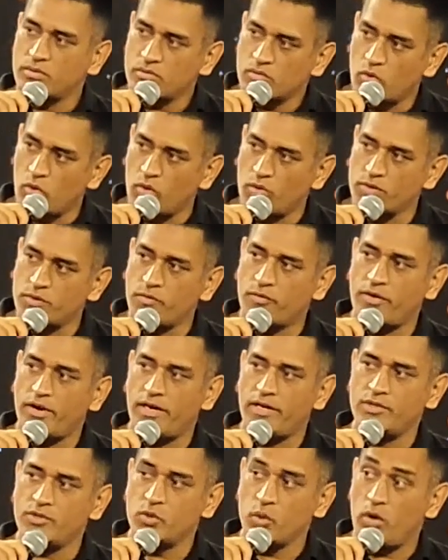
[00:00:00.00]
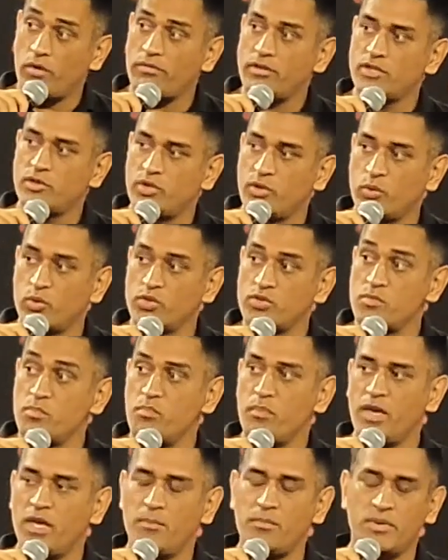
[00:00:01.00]
close friends, whoever those
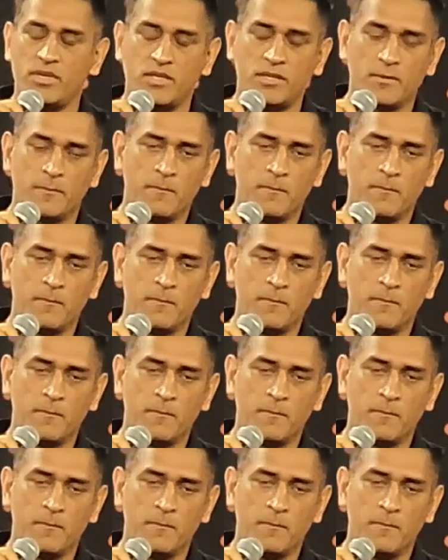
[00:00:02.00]
may be.